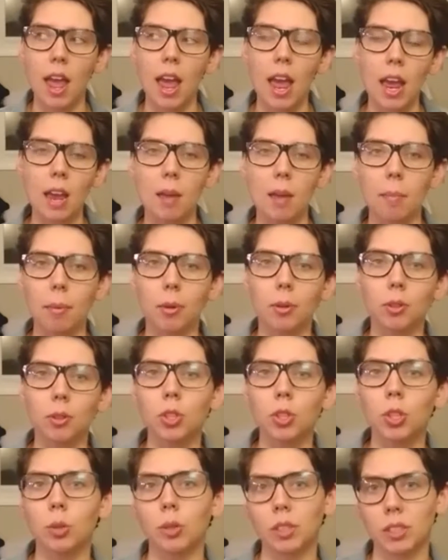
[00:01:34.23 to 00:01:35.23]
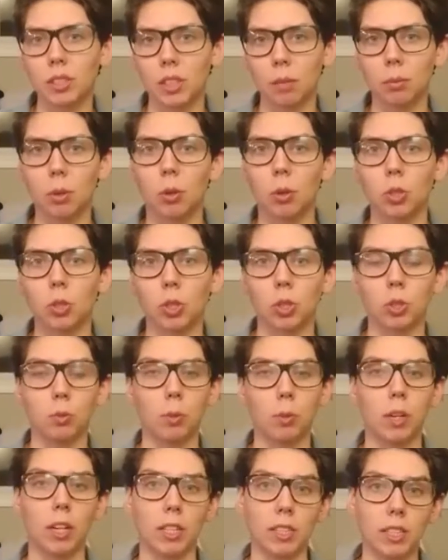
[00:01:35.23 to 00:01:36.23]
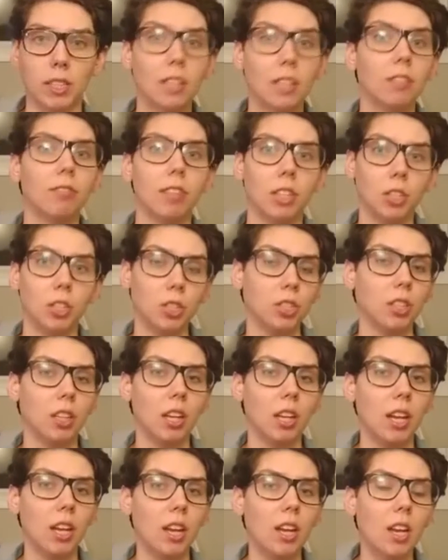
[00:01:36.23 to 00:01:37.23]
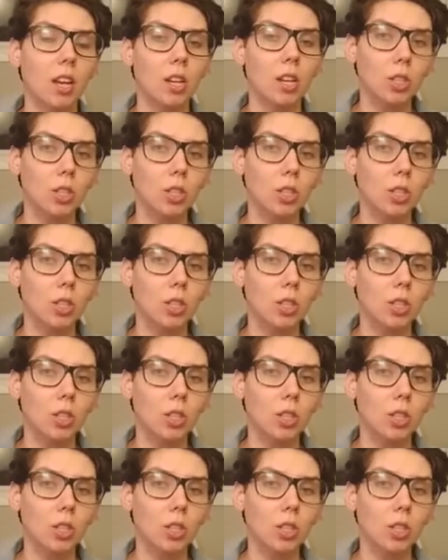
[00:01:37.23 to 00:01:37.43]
able to accept cultures when I did eventually